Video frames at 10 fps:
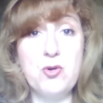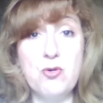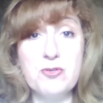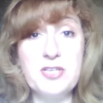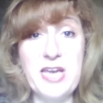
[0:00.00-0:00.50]

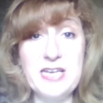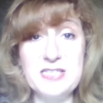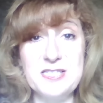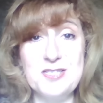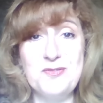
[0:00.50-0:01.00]
court
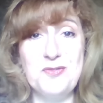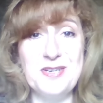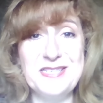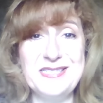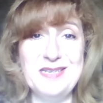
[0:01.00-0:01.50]
cases,
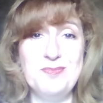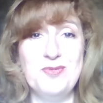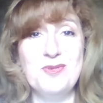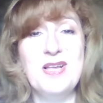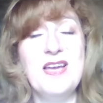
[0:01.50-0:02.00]
for
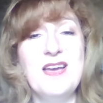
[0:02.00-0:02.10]
example,